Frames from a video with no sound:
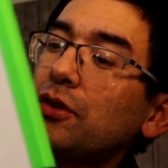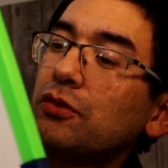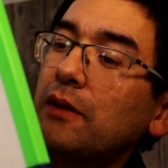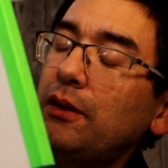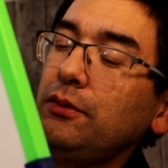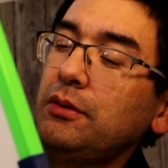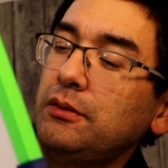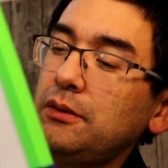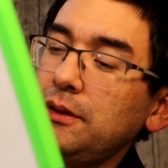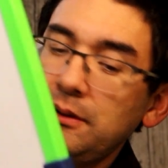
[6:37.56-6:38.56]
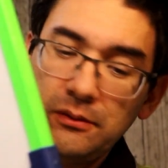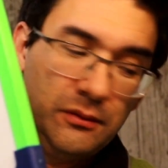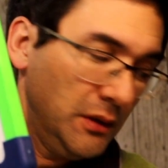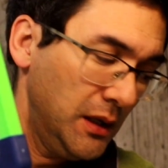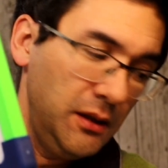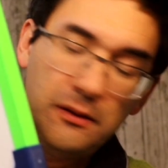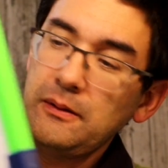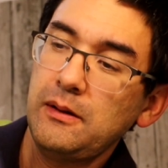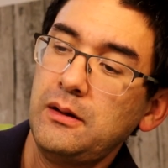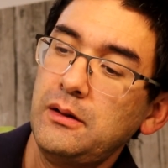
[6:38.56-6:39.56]
this around. Okay.
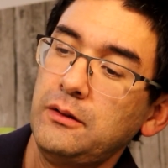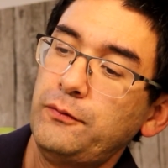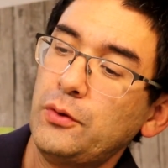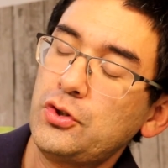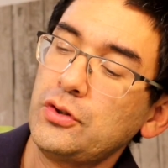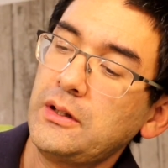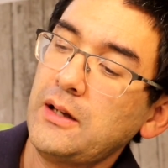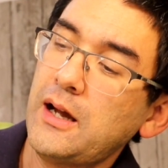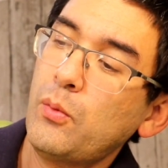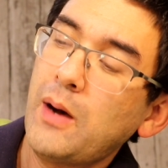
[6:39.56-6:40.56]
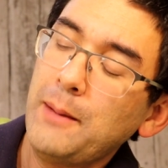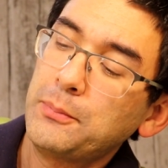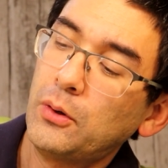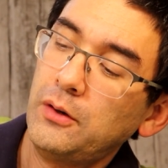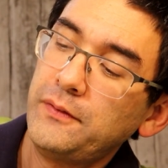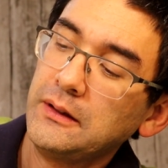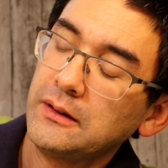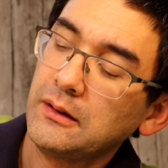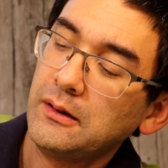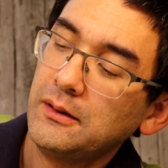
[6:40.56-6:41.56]
Unfortunately, I wiped off a
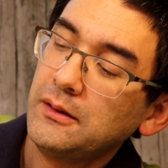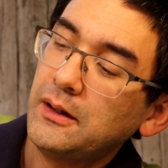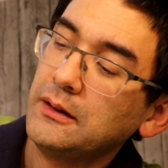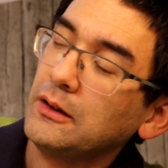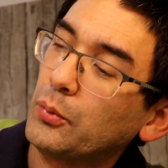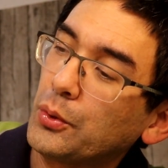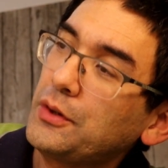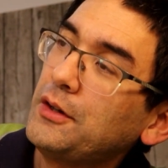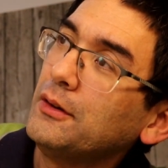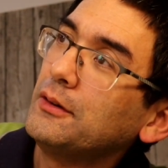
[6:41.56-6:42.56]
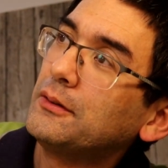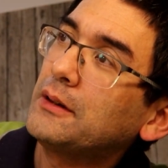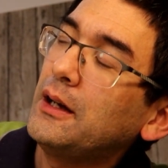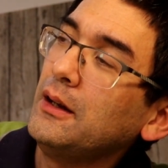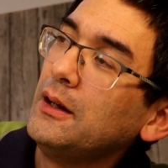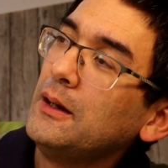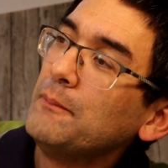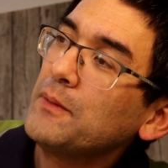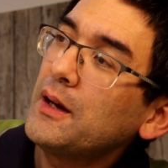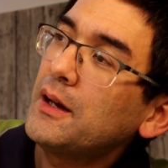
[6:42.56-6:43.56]
little word here, okay?
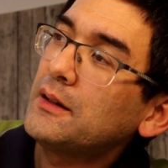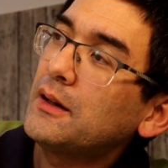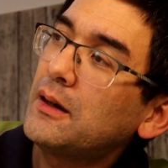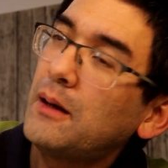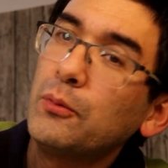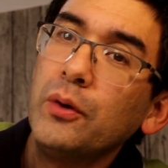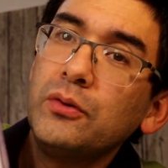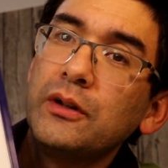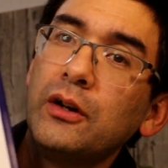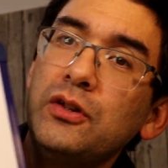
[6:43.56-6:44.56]
And I'm going to now